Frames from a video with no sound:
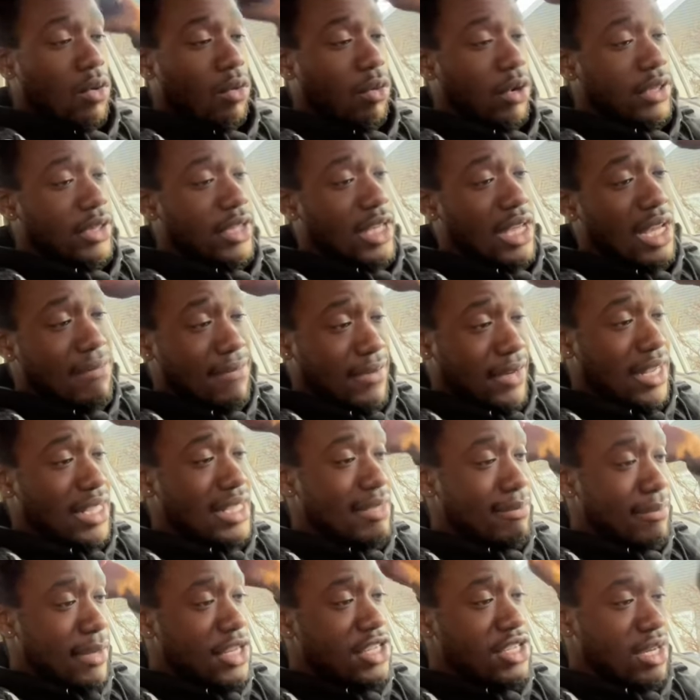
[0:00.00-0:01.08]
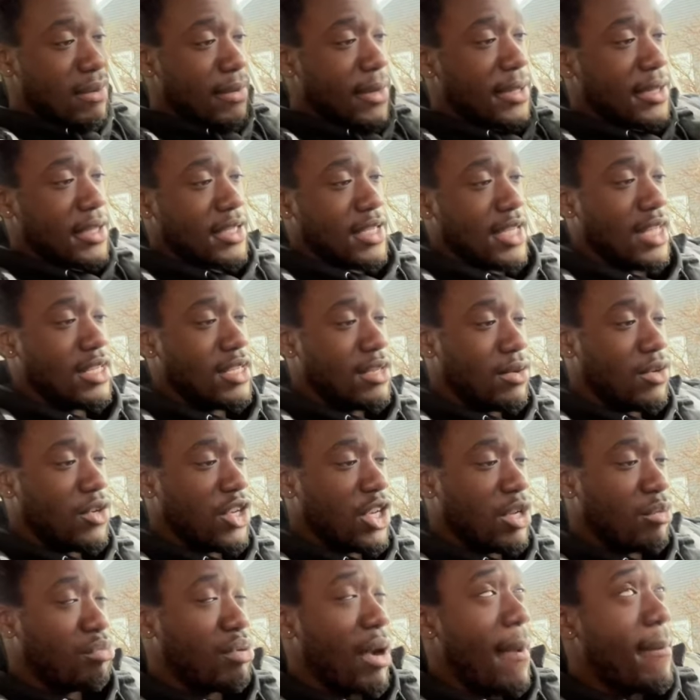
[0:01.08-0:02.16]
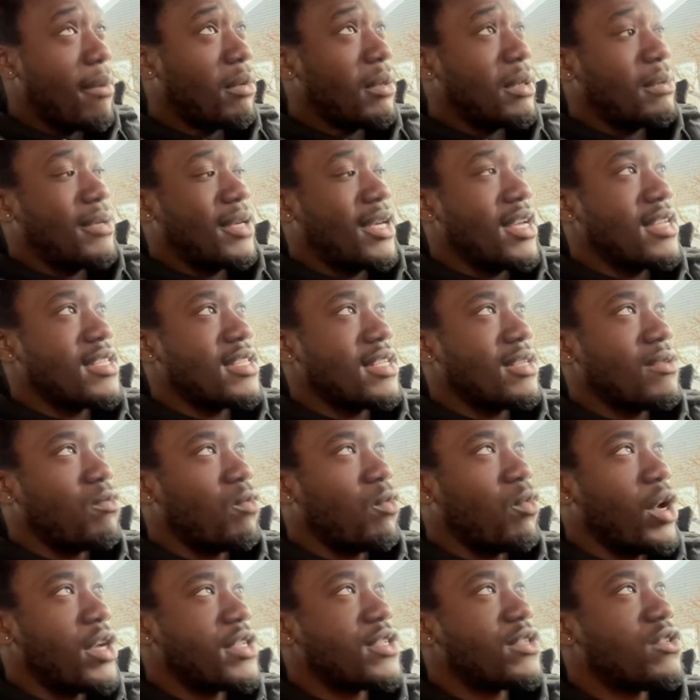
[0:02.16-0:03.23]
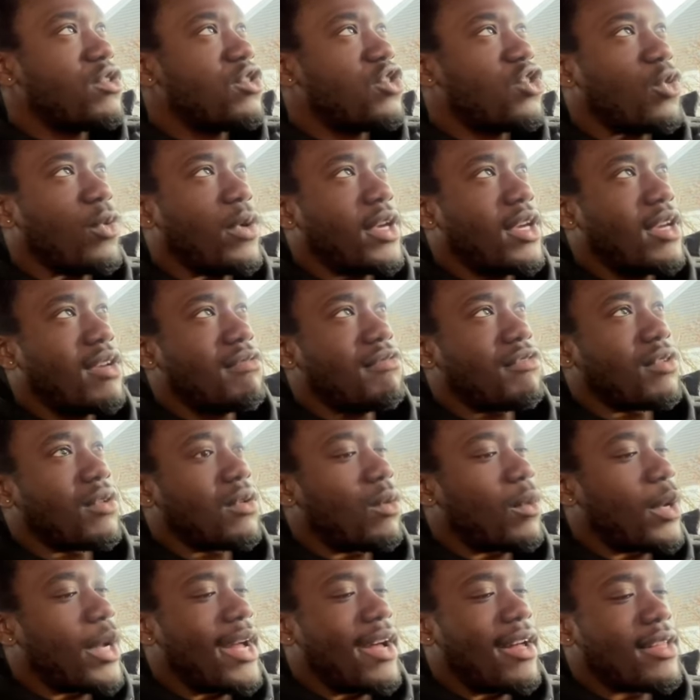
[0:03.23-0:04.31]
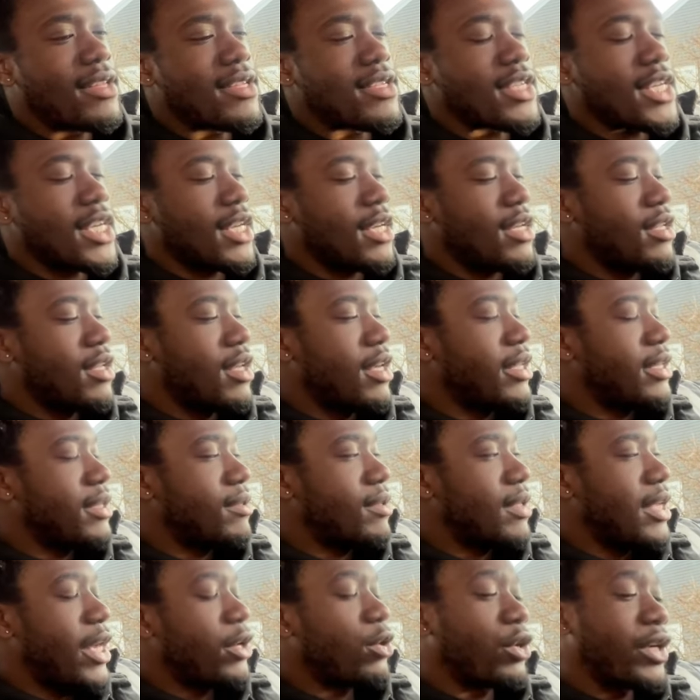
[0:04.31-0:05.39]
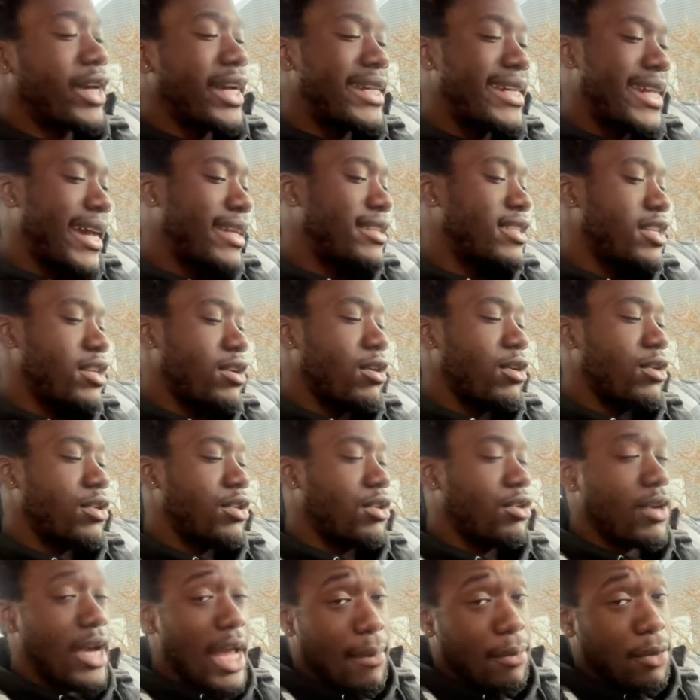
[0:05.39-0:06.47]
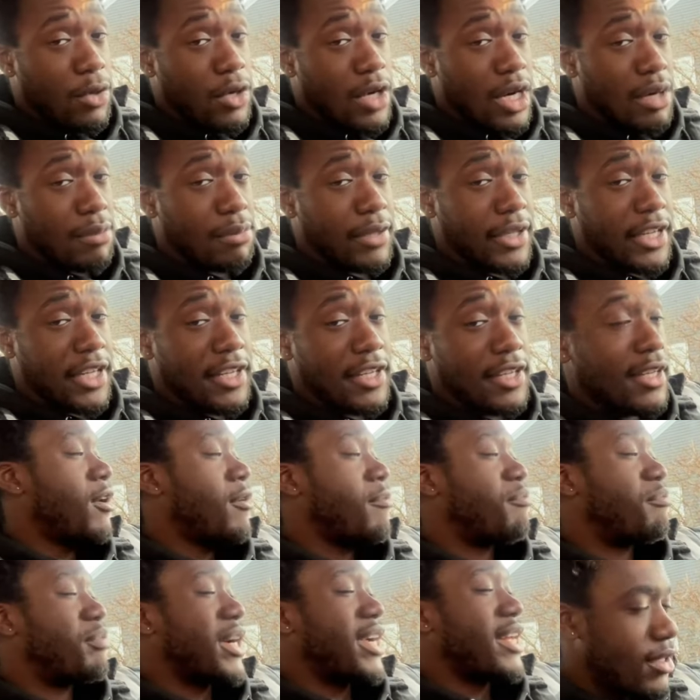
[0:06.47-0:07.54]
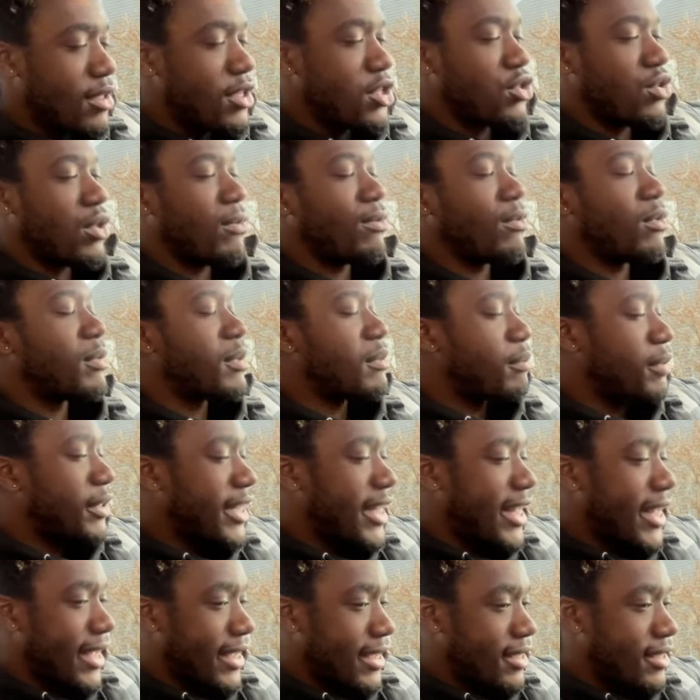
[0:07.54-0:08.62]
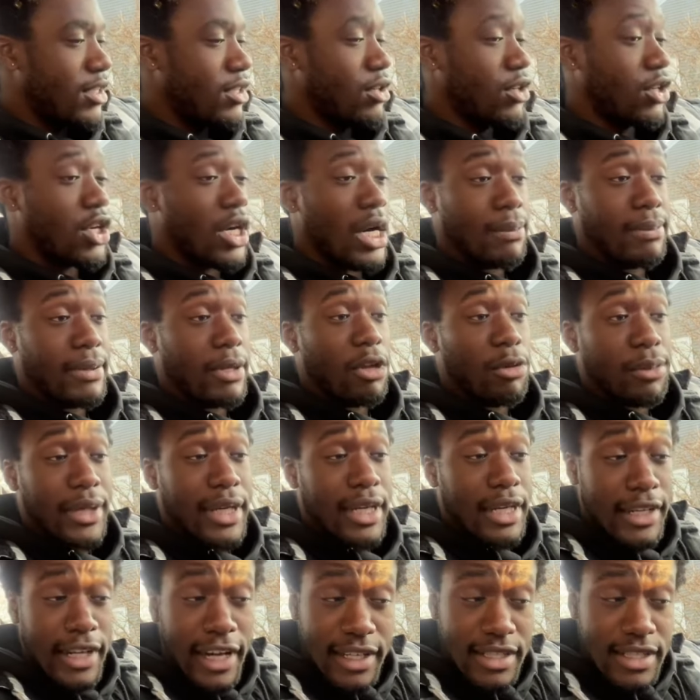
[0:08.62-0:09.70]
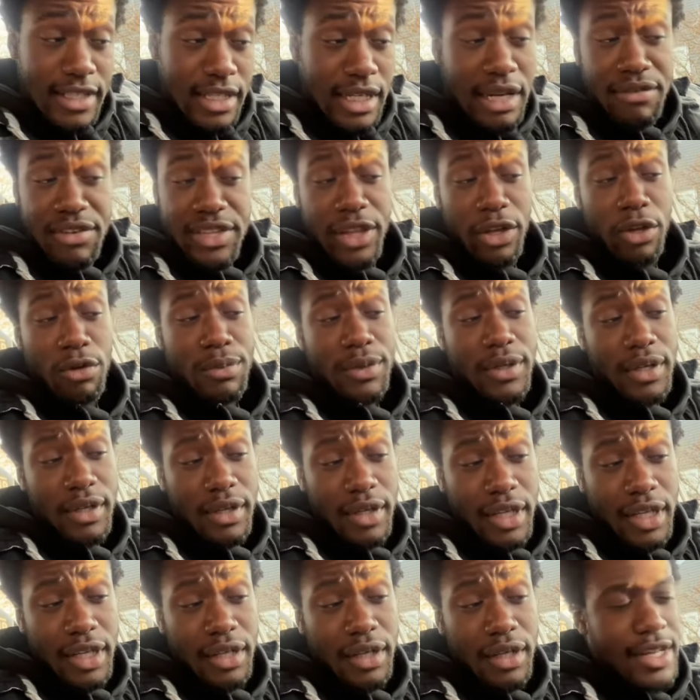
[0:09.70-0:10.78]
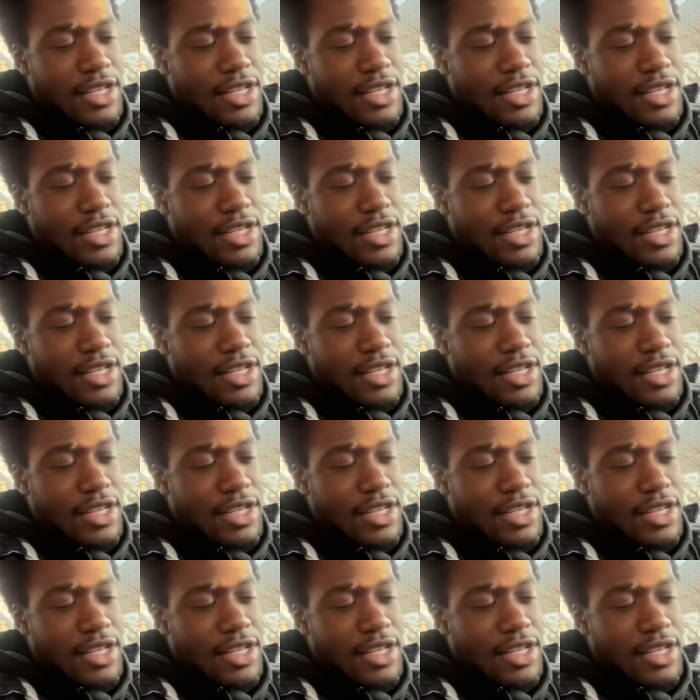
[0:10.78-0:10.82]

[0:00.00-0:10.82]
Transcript: One thing I forgot to mention about this head unit, and probably because it wasn't doing it for a while, is like it'll connect to your Apple CarPlay, but the screen will be black. Your CarPlay will be connected. Everything will be good.